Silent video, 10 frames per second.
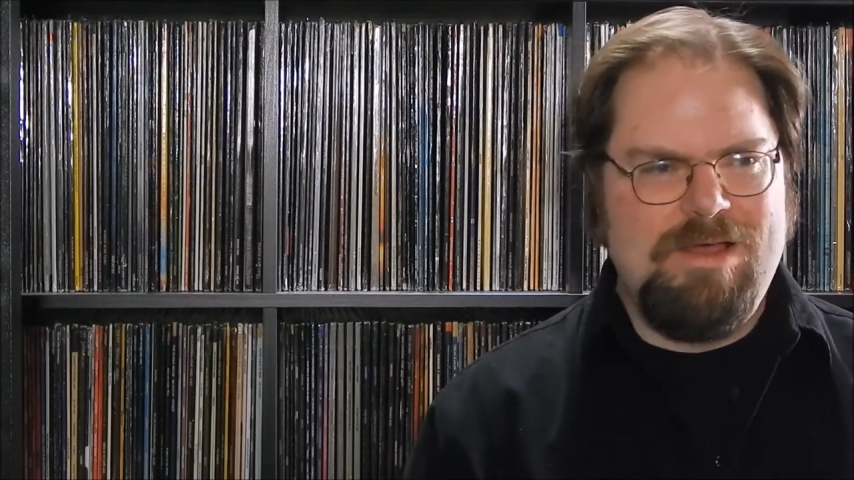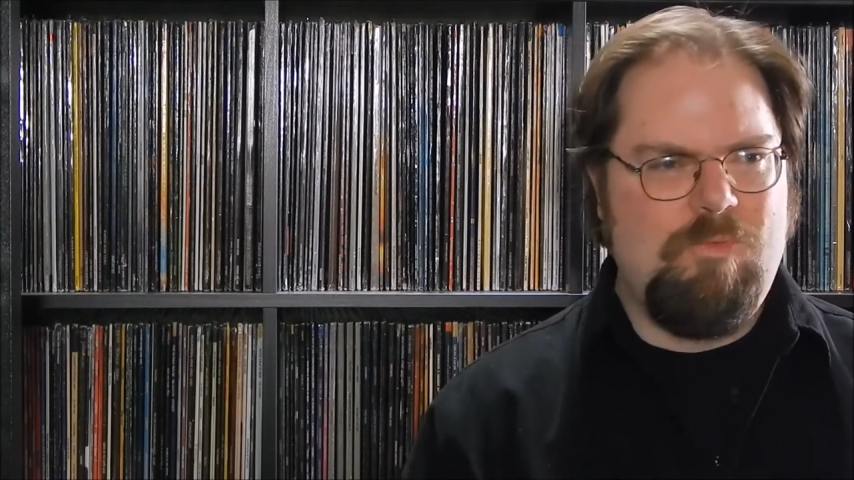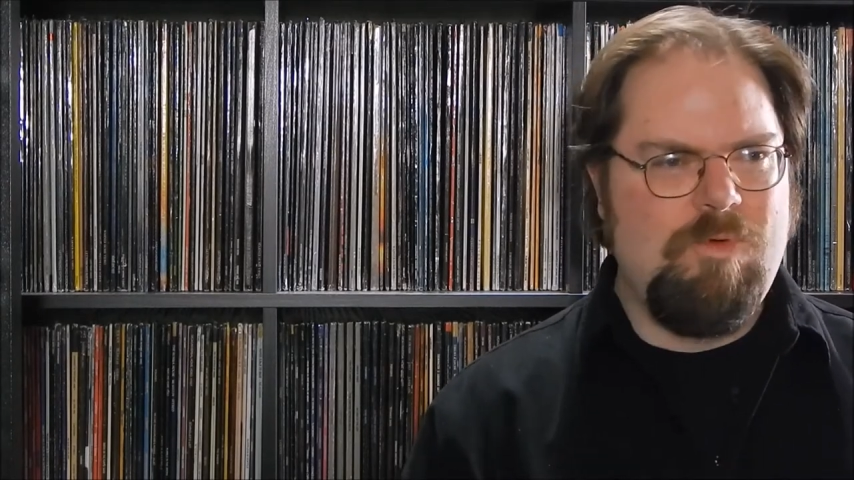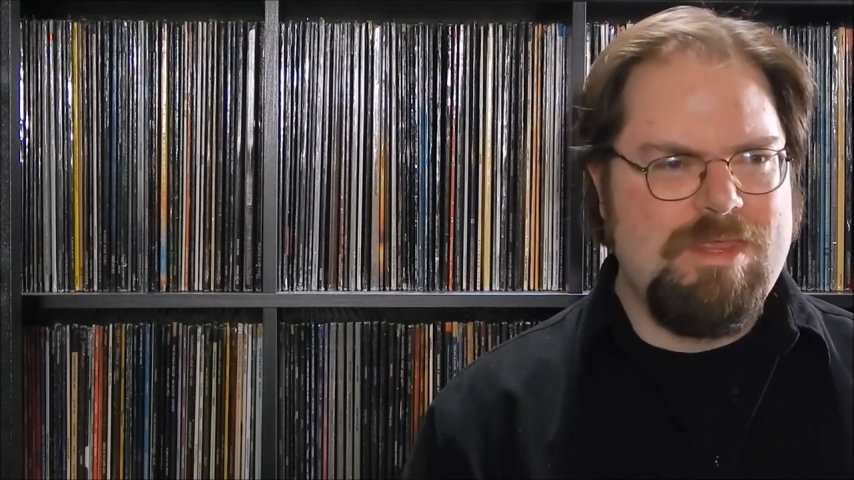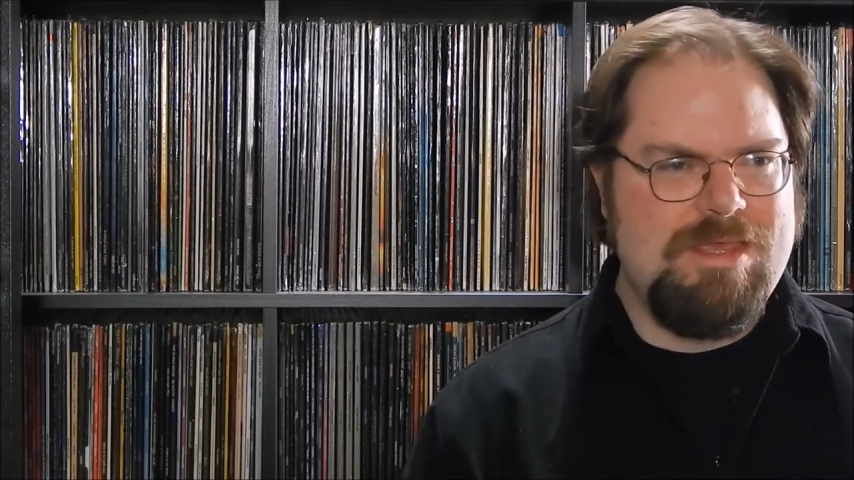
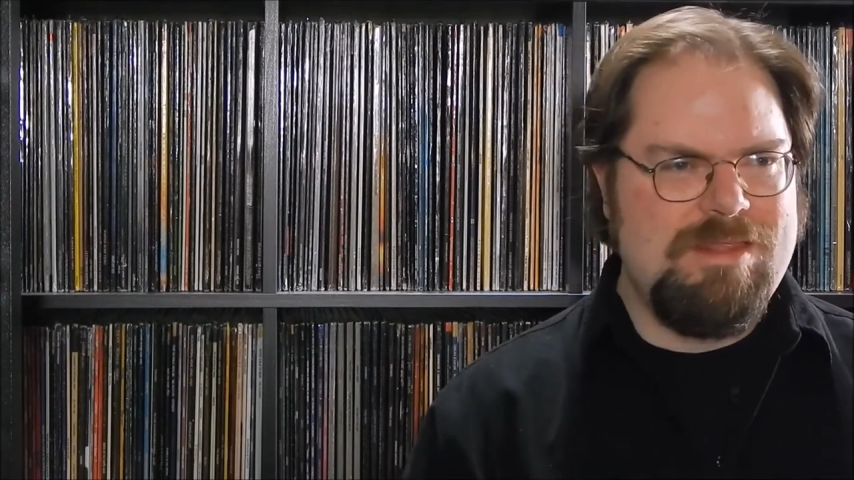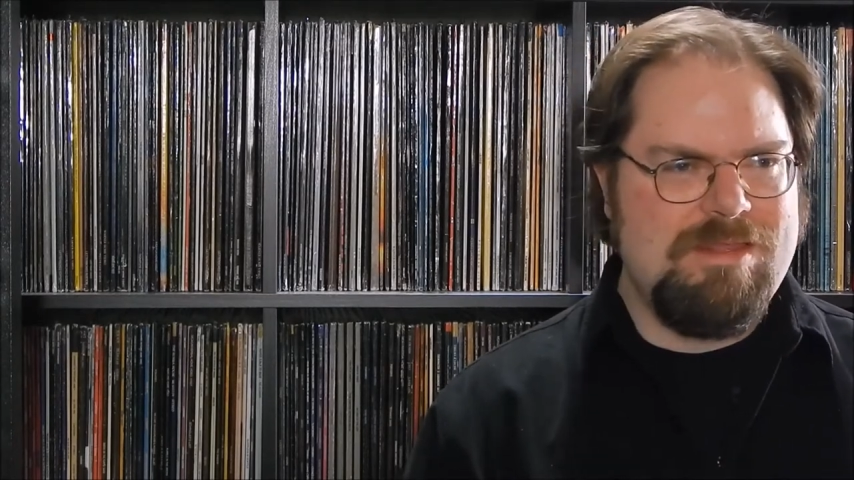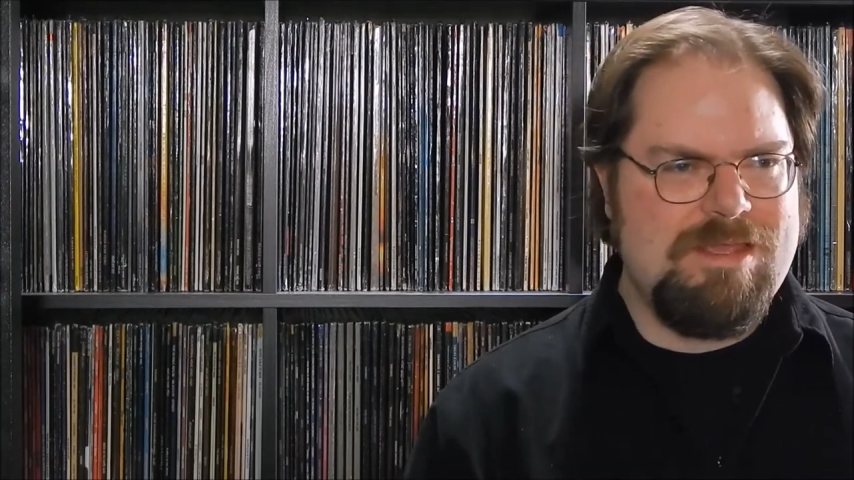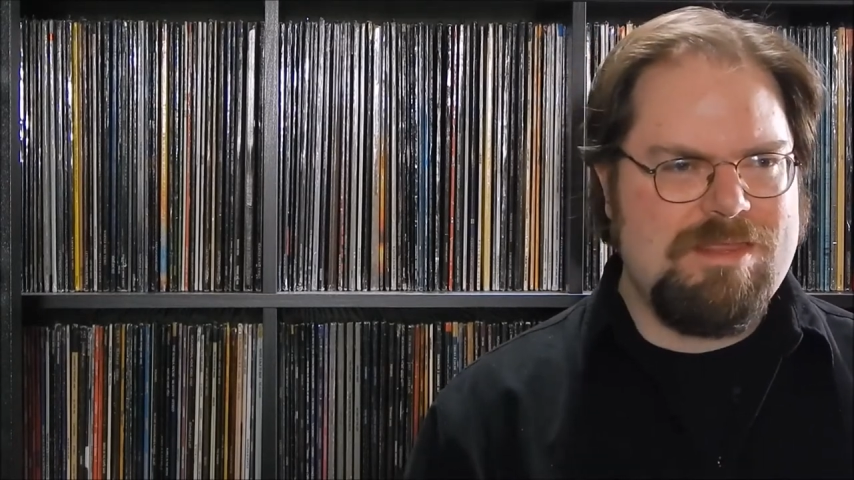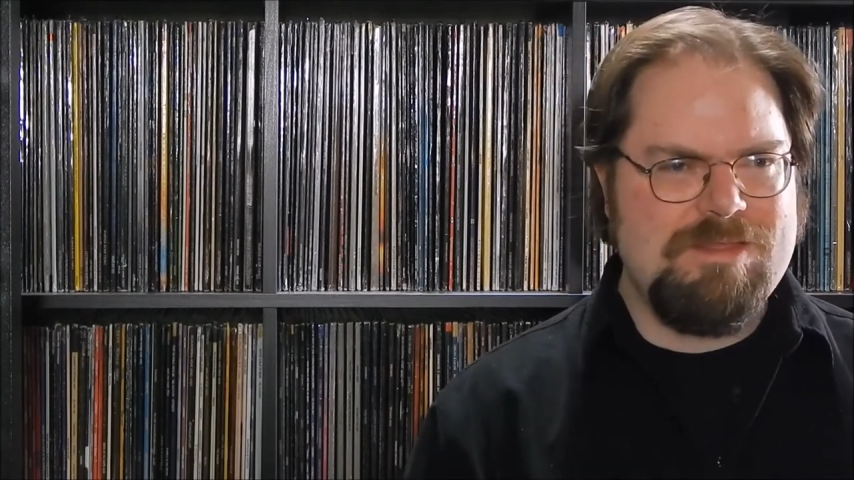within,
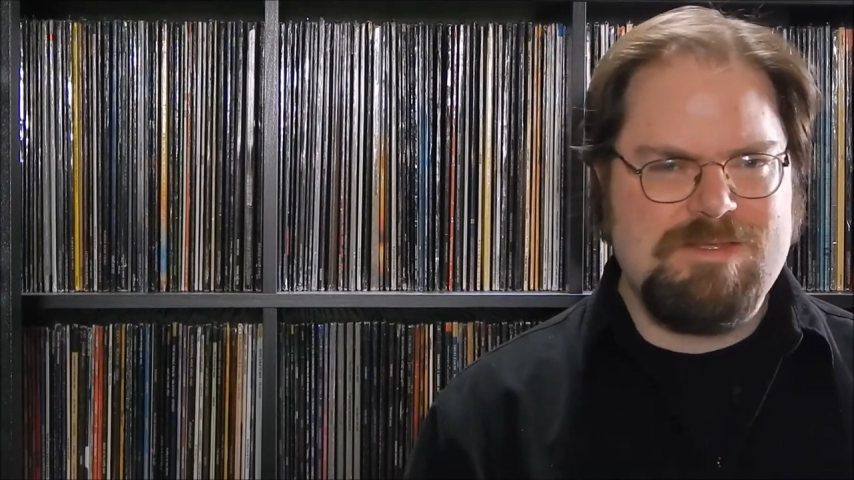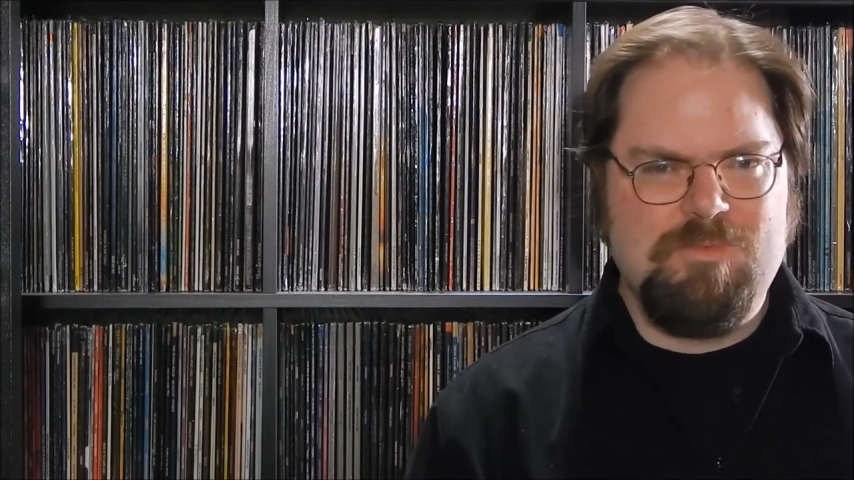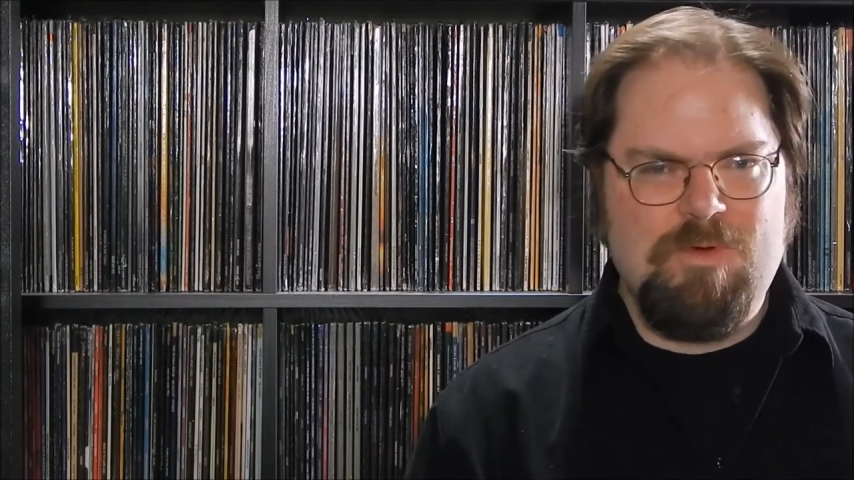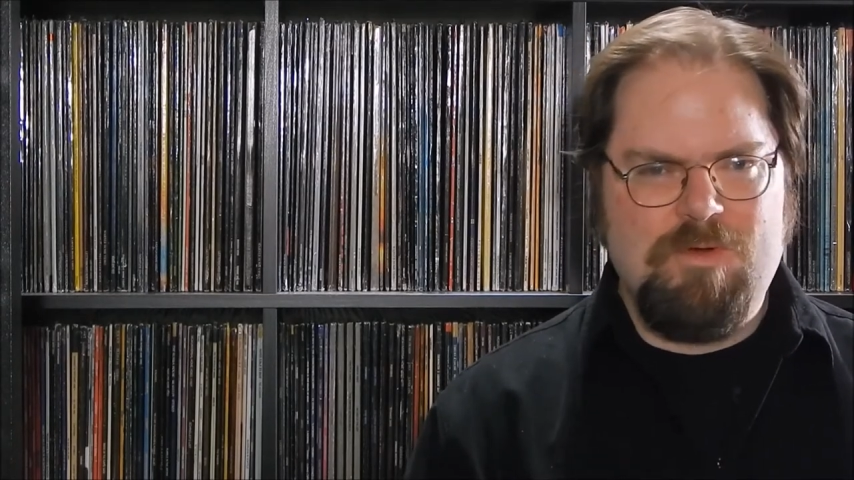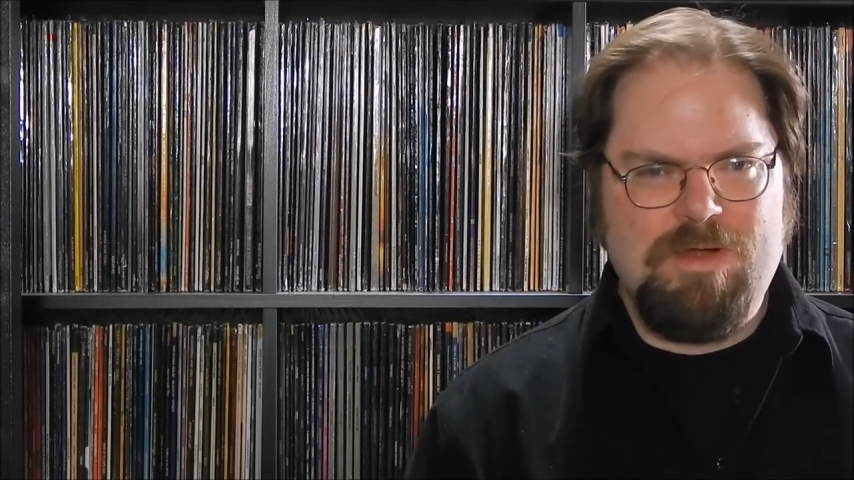like, the
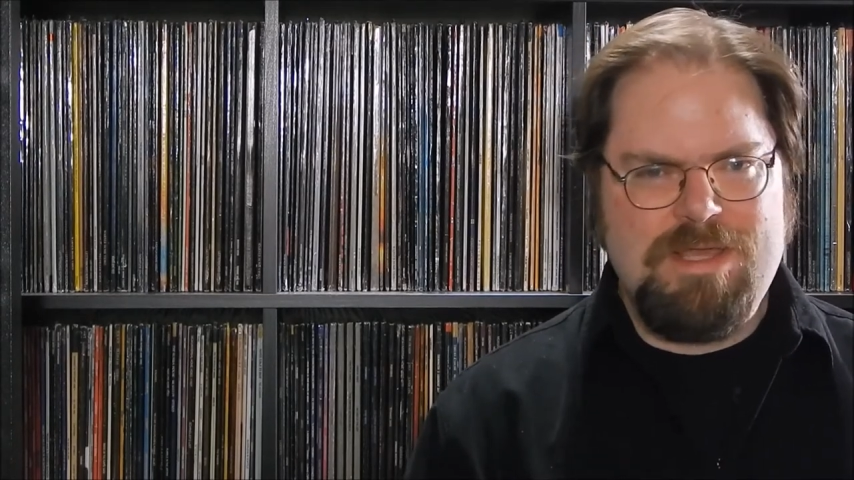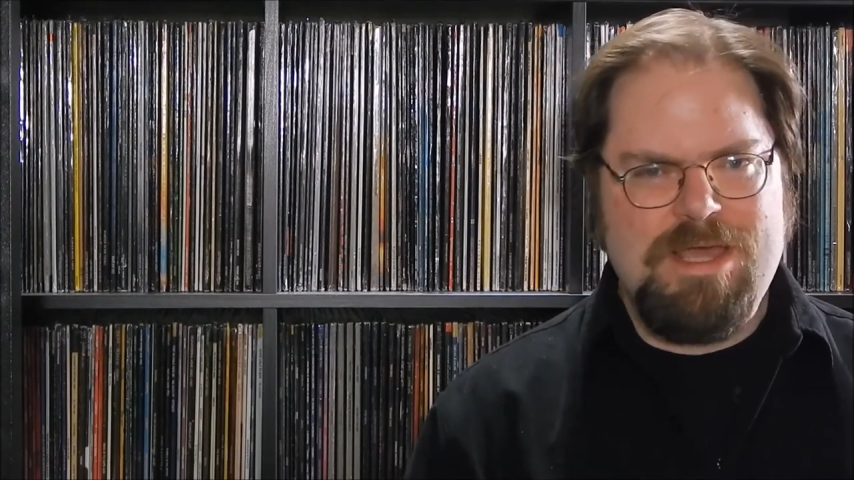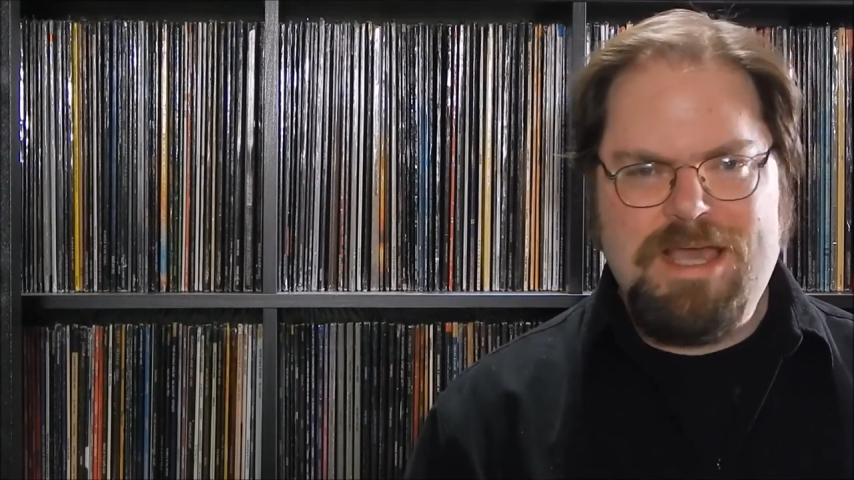sorority